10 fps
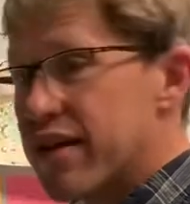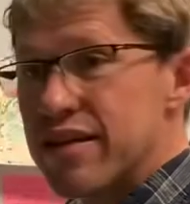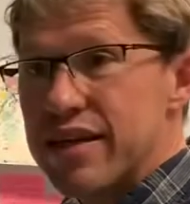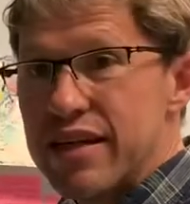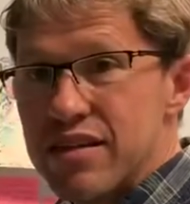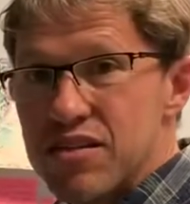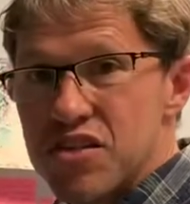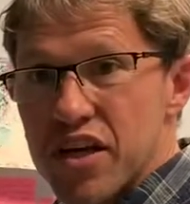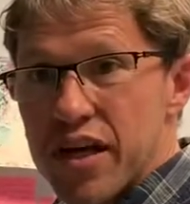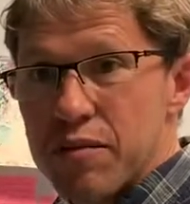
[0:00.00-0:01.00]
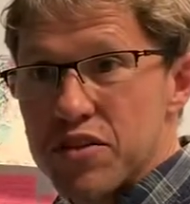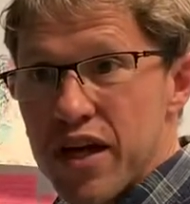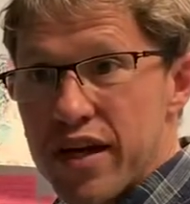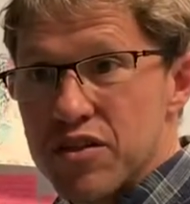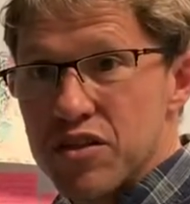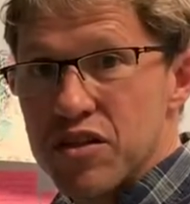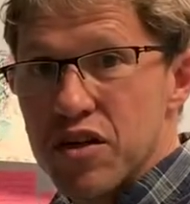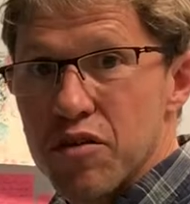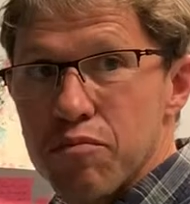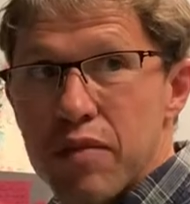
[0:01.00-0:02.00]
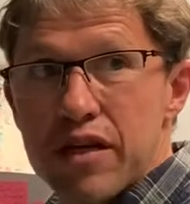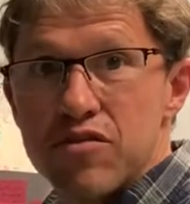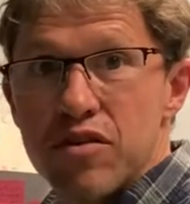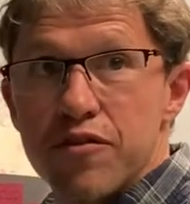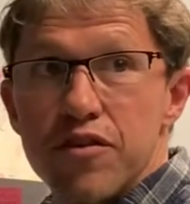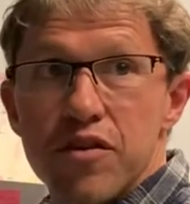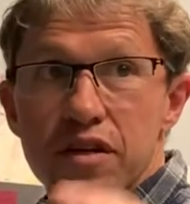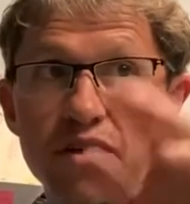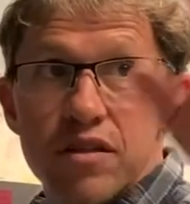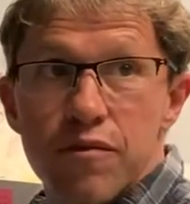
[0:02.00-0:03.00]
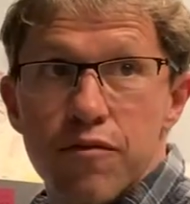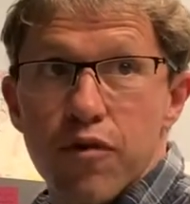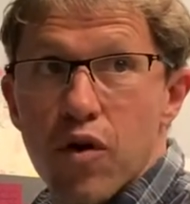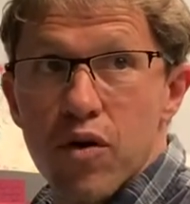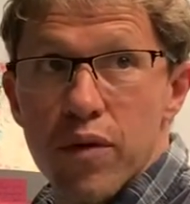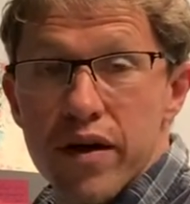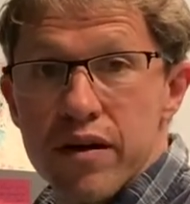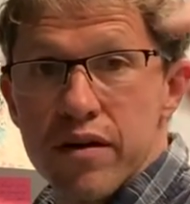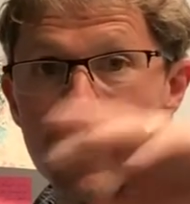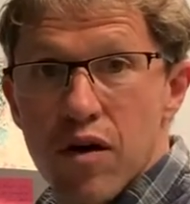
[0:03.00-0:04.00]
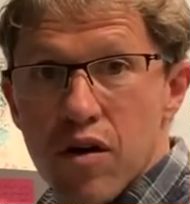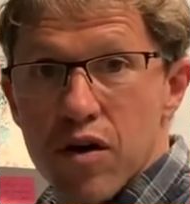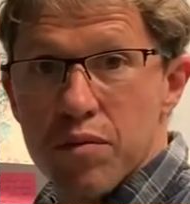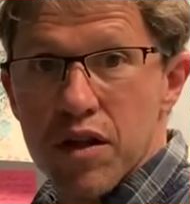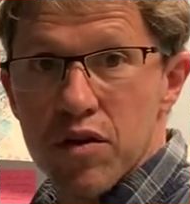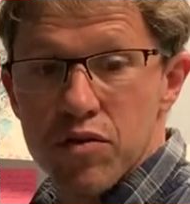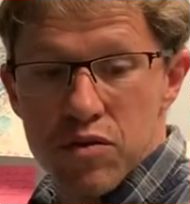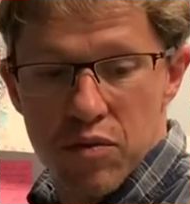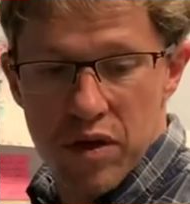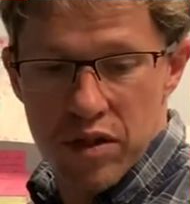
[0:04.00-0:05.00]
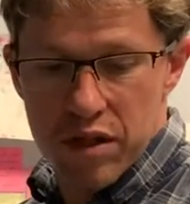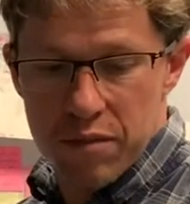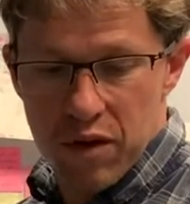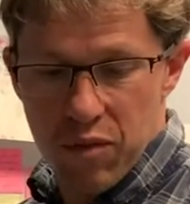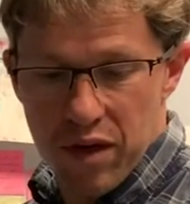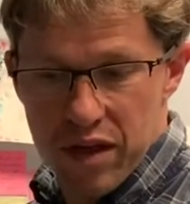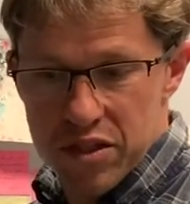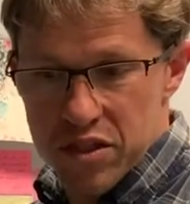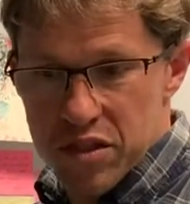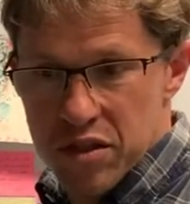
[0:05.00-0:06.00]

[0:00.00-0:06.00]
lens shape changes based on if you're looking at something far away or up close. So when I look at my watch,